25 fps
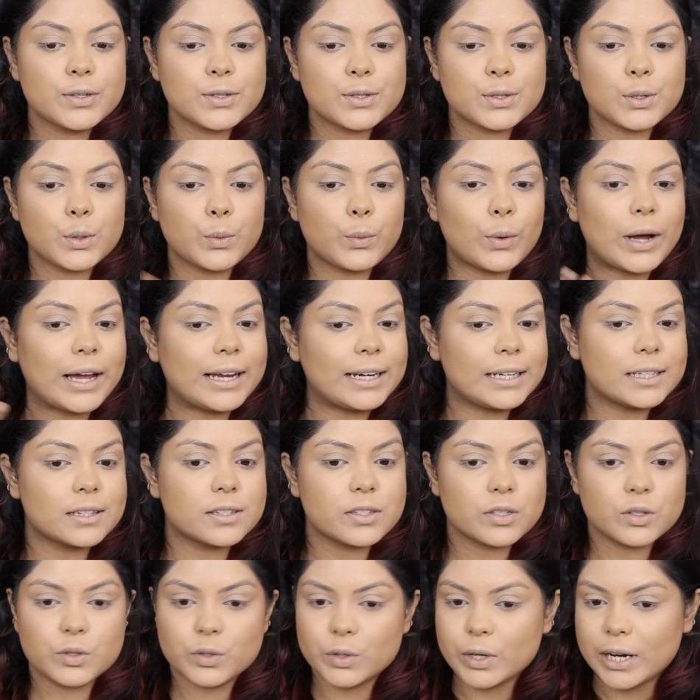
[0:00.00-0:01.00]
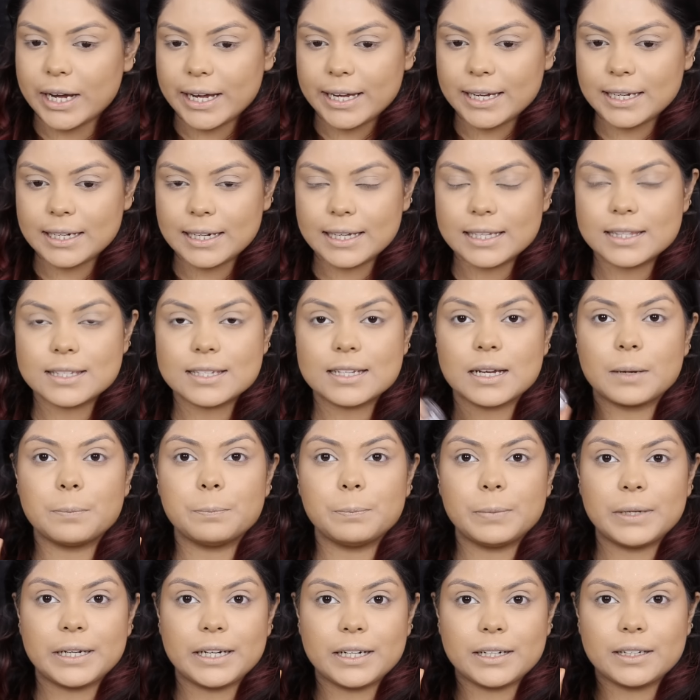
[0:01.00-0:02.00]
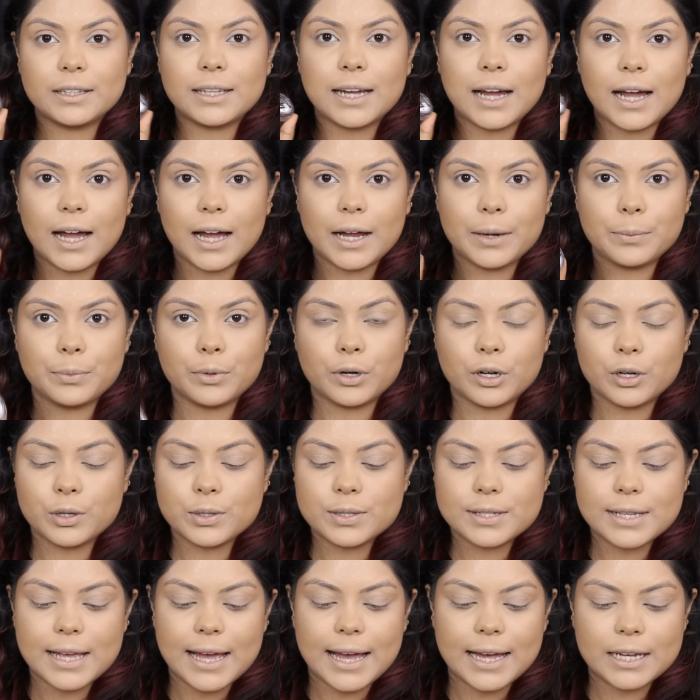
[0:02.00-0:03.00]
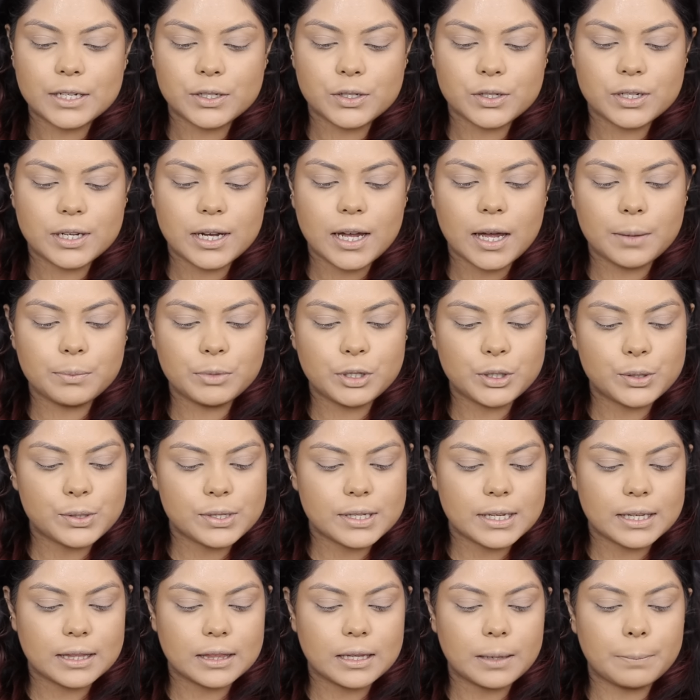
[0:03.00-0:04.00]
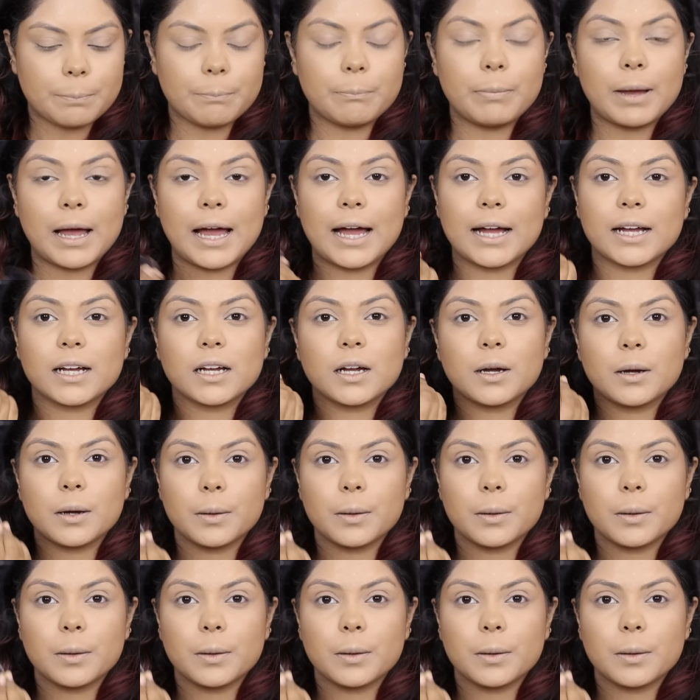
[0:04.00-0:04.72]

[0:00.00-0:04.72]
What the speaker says: So while it's drying, let's complete the eyebrows, and today I'm using the PAC